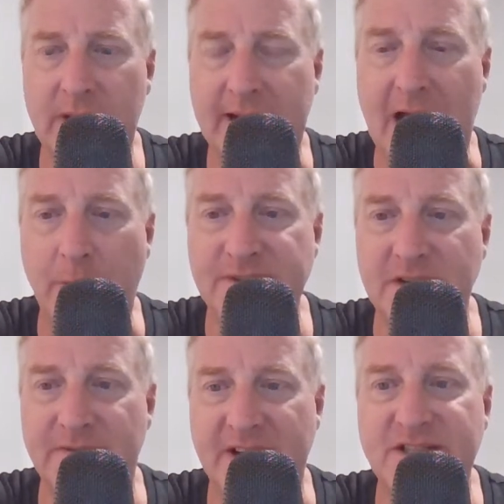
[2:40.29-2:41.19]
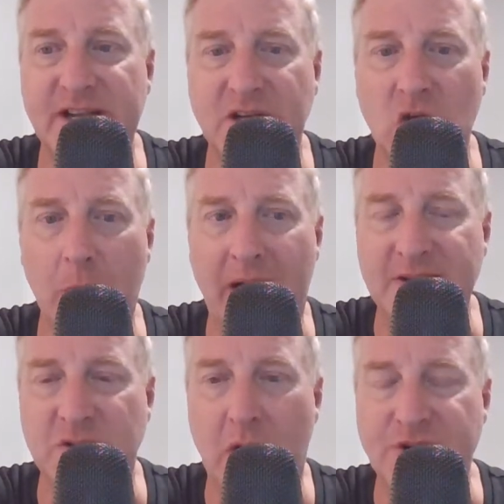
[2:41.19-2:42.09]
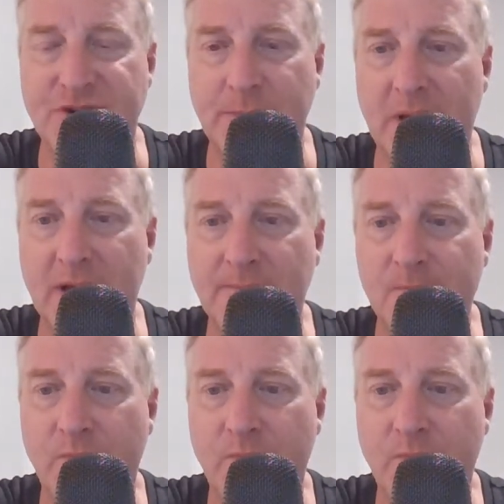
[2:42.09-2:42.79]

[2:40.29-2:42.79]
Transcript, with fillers: Like, how is Investing Nomads watching me?